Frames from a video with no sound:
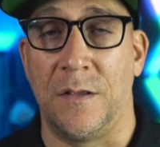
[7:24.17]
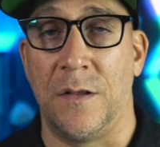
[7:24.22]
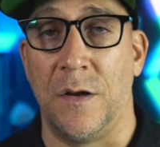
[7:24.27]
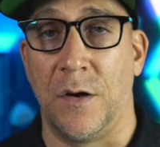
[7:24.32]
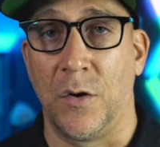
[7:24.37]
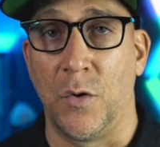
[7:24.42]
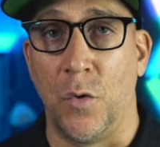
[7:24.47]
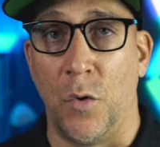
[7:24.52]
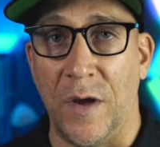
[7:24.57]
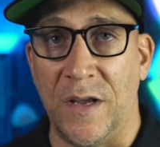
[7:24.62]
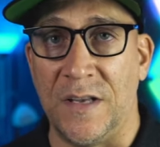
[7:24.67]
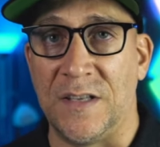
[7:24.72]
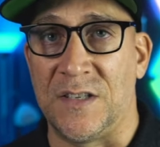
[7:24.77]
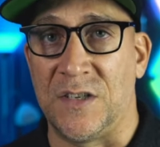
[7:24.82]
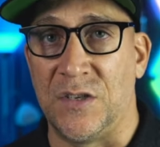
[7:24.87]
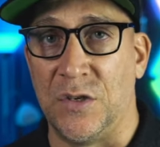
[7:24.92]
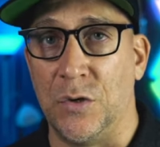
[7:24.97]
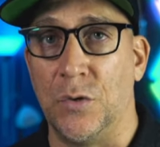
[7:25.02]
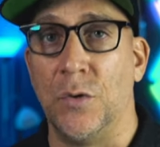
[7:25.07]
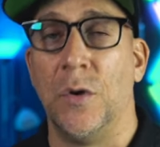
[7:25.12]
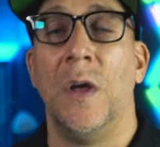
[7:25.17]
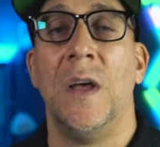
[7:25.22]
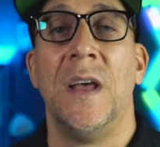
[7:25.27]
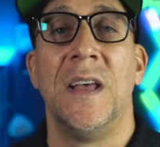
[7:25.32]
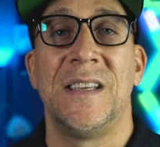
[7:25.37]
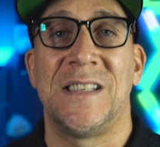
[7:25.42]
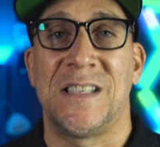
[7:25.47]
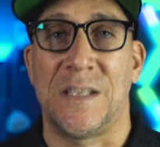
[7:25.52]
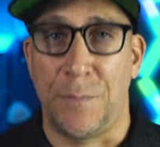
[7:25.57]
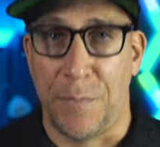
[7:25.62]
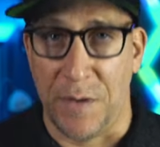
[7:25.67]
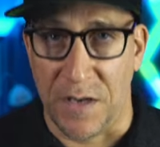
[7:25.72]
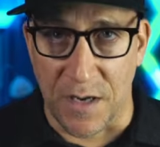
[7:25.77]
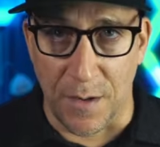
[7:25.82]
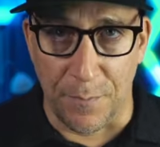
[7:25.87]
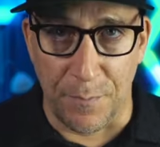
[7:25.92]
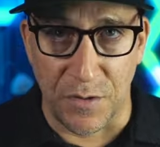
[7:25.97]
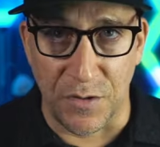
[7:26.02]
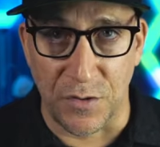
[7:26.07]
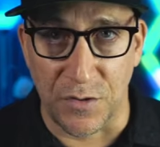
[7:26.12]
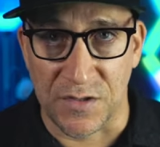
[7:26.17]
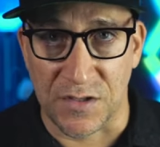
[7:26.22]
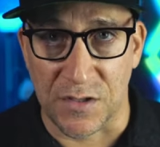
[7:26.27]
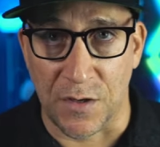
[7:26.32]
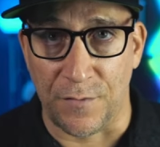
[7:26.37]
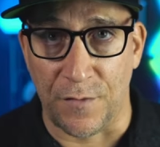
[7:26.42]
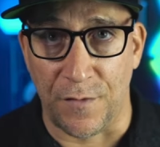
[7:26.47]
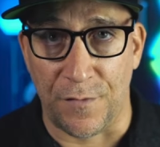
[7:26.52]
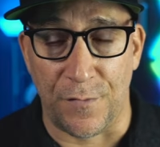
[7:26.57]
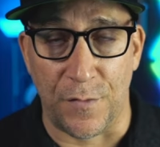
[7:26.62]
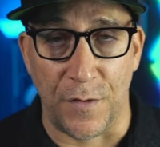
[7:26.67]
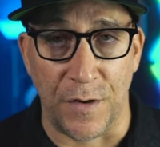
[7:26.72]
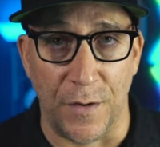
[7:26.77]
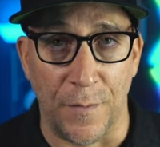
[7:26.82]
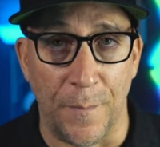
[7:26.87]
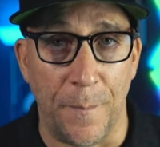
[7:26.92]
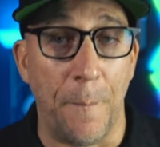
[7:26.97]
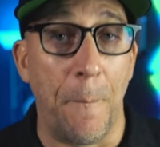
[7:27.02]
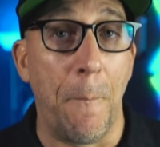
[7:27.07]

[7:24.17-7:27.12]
They're going to spin up a new server for you.